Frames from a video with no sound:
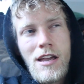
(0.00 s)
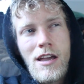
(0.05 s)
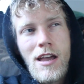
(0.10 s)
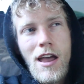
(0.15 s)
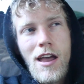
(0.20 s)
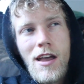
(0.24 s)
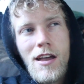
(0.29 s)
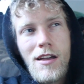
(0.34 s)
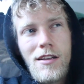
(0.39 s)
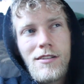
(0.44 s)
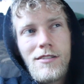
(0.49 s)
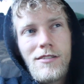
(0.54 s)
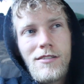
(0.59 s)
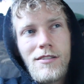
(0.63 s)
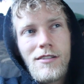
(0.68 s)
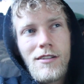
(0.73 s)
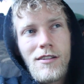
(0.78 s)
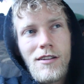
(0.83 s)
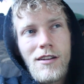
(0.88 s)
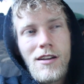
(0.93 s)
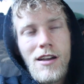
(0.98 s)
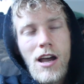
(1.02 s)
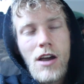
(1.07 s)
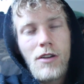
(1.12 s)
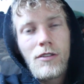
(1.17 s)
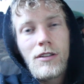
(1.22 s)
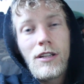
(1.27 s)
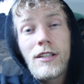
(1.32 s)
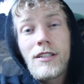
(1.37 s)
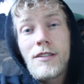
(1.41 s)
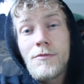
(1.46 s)
And
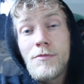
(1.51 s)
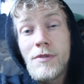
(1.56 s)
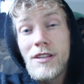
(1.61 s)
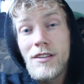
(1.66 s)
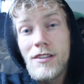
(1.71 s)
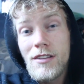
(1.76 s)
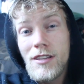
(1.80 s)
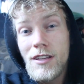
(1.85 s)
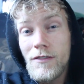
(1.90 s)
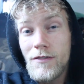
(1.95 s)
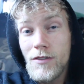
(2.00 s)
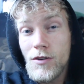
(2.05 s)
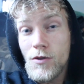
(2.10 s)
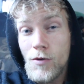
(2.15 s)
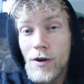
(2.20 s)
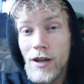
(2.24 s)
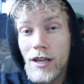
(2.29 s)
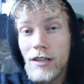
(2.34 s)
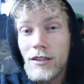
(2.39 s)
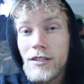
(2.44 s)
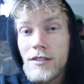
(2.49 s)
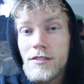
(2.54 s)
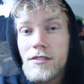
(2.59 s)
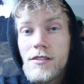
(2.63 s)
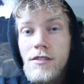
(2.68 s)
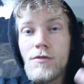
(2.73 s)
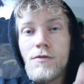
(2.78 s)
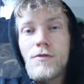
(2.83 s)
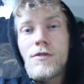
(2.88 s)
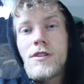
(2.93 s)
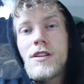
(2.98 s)
I'd like to be giving away at
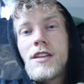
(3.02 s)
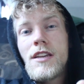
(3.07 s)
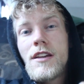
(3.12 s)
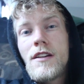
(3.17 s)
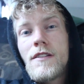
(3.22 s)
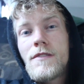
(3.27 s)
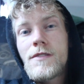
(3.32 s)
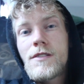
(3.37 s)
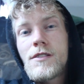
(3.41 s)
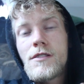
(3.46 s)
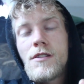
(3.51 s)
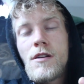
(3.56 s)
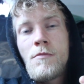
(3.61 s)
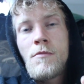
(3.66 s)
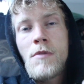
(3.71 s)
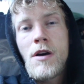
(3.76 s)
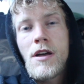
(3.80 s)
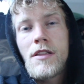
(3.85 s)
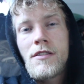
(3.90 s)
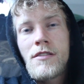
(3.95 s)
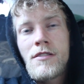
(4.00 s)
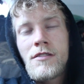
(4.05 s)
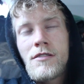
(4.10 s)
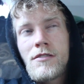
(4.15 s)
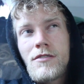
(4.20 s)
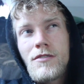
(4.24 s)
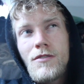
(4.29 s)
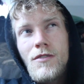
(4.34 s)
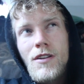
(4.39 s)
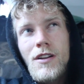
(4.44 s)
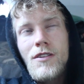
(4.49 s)
least 3 gifts a month.
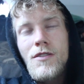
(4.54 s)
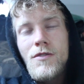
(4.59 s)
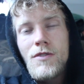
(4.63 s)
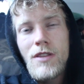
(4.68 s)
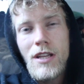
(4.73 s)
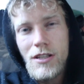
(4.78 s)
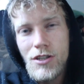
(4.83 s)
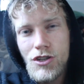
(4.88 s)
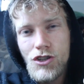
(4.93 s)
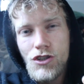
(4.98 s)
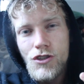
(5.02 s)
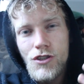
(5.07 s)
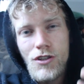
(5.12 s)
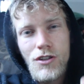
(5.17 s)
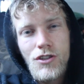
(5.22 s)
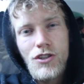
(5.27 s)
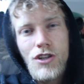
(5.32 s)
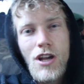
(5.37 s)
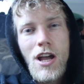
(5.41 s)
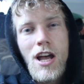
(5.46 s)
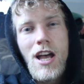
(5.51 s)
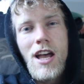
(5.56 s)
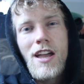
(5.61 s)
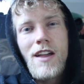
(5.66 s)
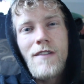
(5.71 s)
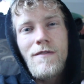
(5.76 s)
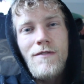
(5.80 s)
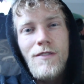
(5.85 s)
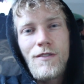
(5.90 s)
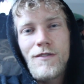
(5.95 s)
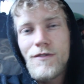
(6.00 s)
So I know that's just shy
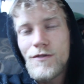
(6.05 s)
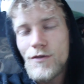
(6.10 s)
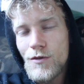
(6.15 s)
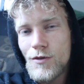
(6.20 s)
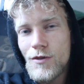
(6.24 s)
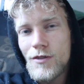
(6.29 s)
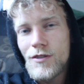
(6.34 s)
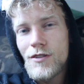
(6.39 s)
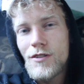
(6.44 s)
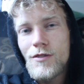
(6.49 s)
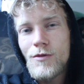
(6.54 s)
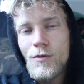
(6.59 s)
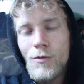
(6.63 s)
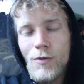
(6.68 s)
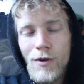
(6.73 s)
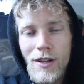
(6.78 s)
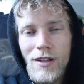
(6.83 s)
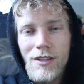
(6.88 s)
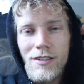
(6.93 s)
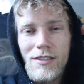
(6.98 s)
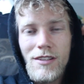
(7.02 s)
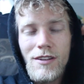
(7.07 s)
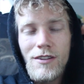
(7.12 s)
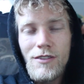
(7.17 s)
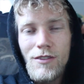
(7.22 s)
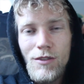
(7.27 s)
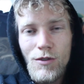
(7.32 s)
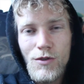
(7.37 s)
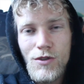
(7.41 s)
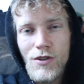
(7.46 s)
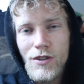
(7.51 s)
of the 4 weeks that are
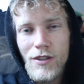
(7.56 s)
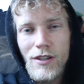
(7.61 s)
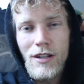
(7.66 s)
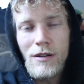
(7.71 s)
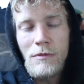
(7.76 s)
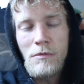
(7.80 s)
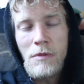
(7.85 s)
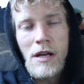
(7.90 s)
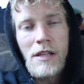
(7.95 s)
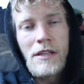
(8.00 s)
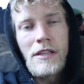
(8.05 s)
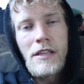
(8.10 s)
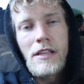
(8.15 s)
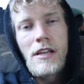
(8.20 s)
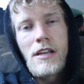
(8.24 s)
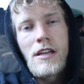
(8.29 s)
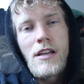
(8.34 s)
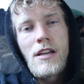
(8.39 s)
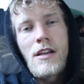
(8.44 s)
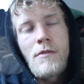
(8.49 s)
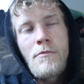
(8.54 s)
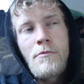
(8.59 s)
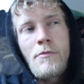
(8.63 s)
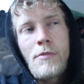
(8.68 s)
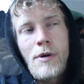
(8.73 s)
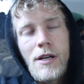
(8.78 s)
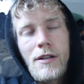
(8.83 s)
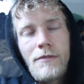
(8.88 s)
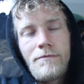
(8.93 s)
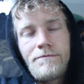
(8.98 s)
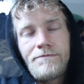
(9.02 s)
usually in a month,
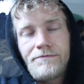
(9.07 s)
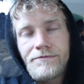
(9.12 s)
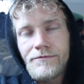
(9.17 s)
but